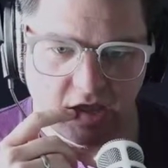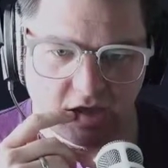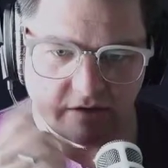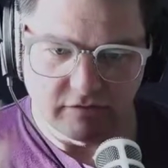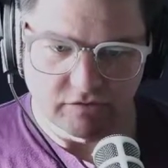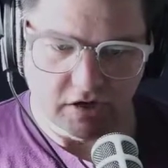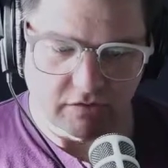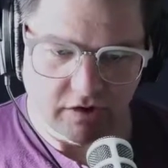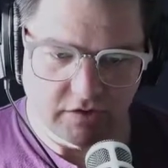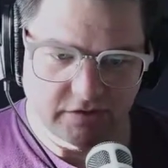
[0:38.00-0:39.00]
If you've stuck
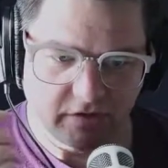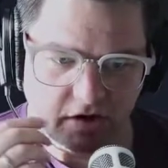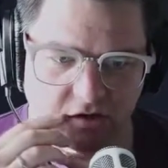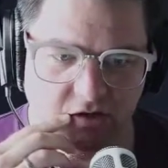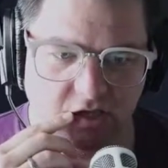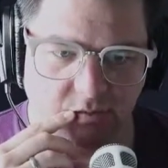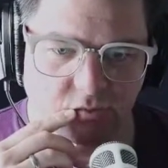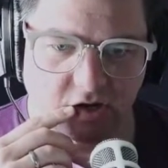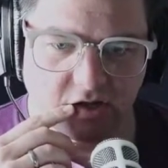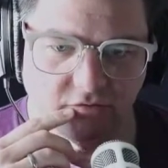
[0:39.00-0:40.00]
around this far, keep
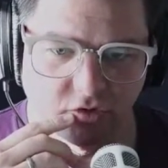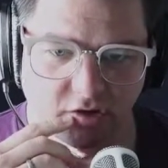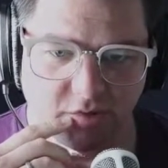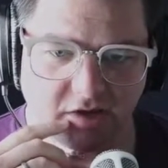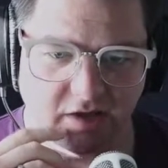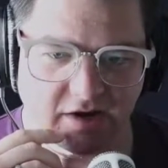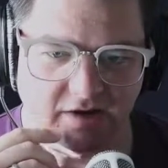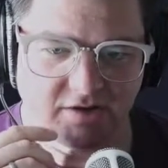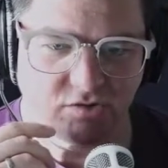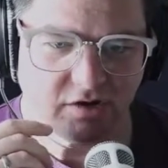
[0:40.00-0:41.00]
reading for an opinionated
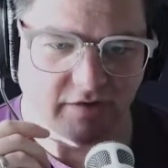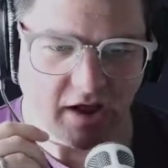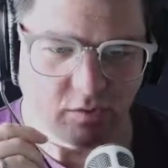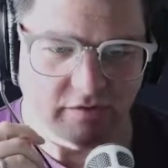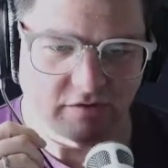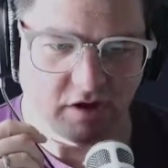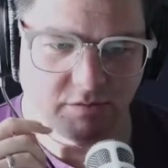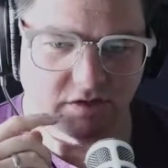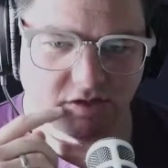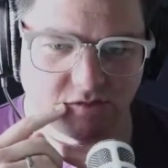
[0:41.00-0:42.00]
history of how we've come
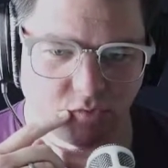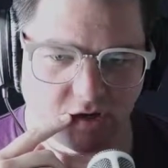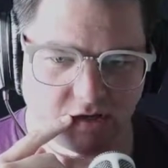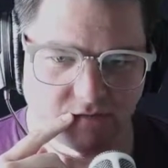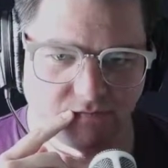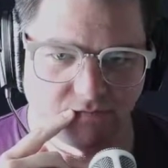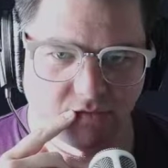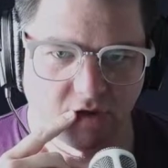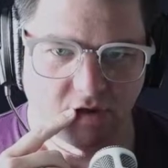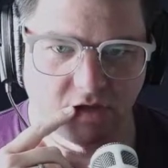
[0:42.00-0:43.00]
to this point.
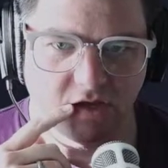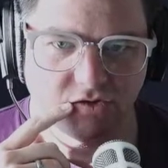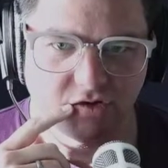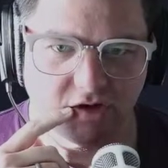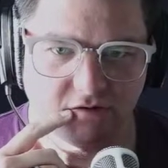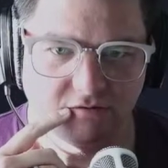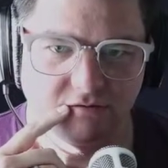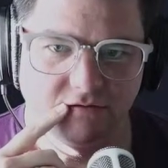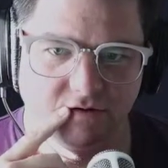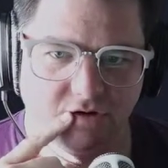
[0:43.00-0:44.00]
The history,
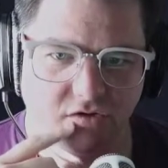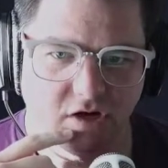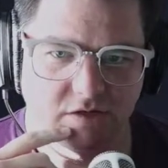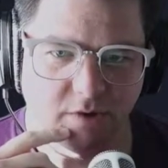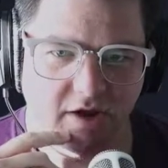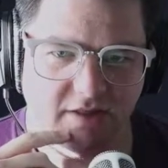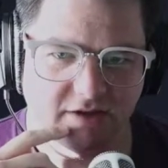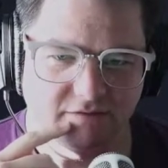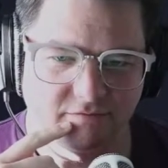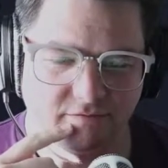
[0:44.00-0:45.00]

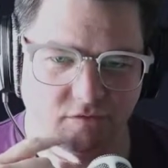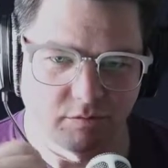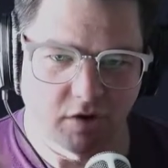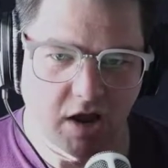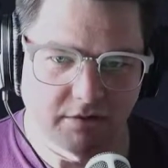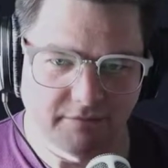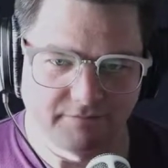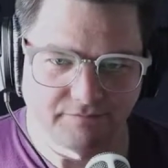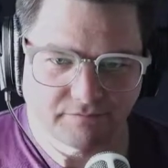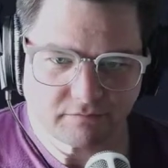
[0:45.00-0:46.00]
transpiling. The problem,
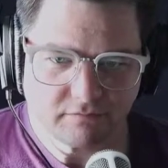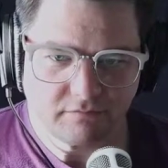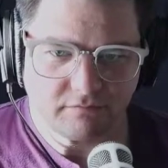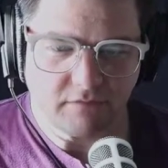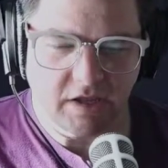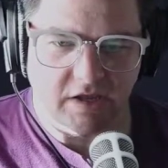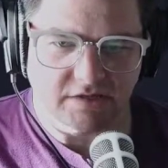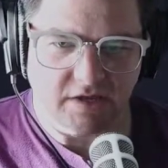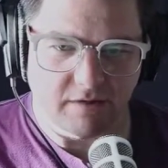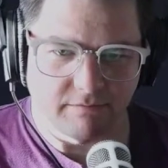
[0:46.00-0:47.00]

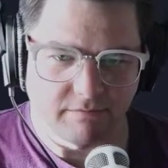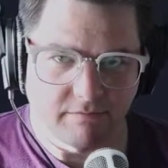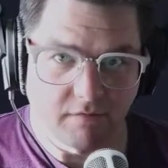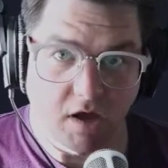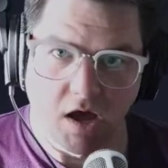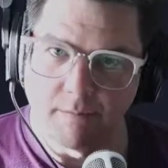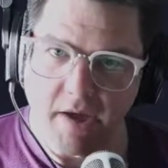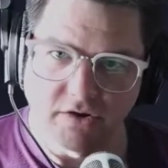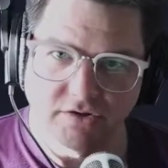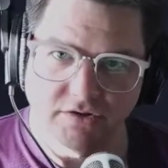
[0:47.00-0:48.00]
ESM, a
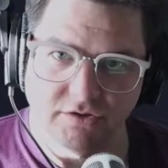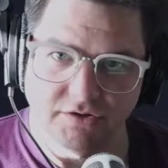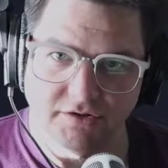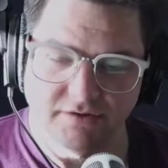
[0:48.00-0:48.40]
better solution.